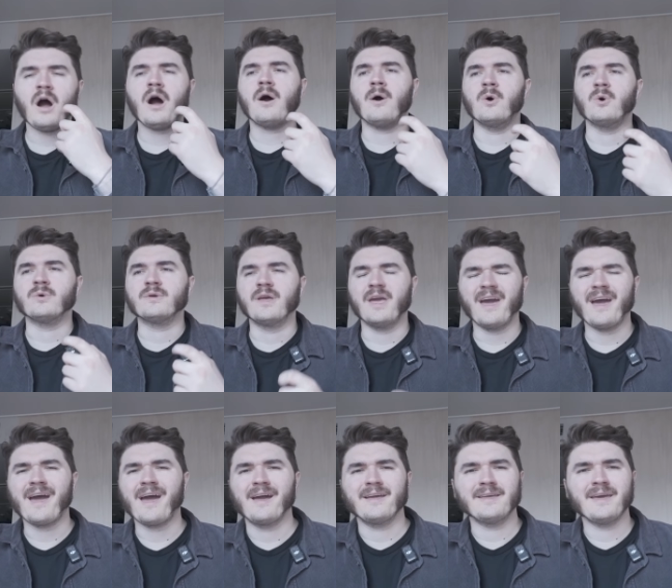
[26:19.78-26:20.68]
Oh,
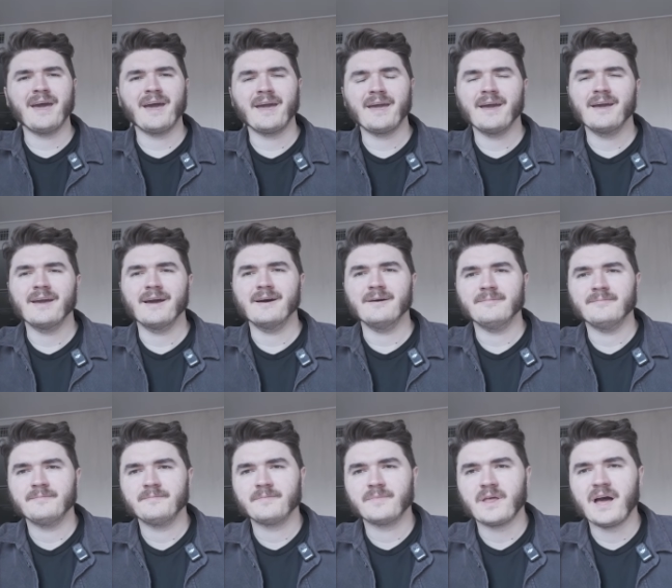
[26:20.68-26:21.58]
yeah, yeah, yeah, yeah.
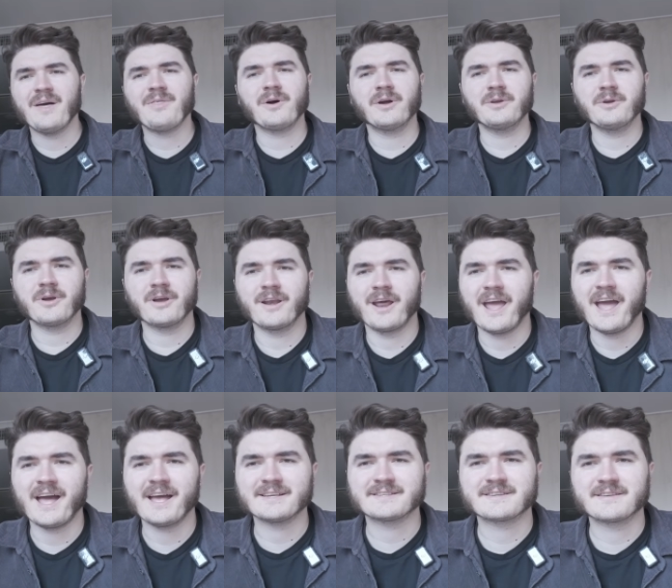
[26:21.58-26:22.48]
I thought you were going to
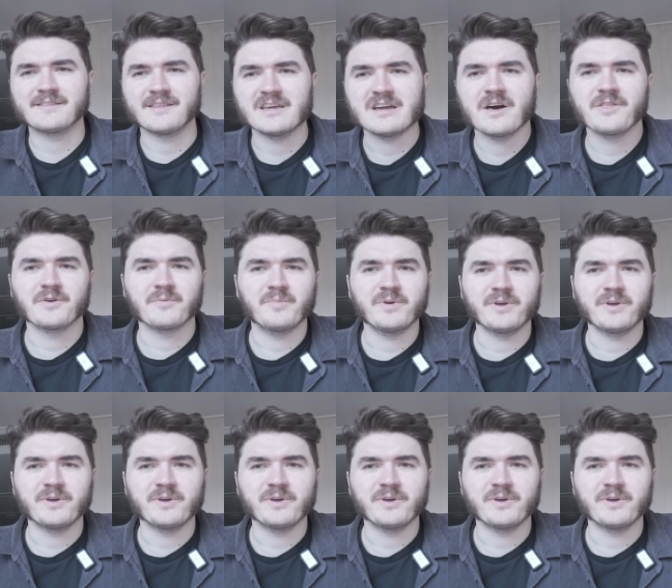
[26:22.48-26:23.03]
ask the other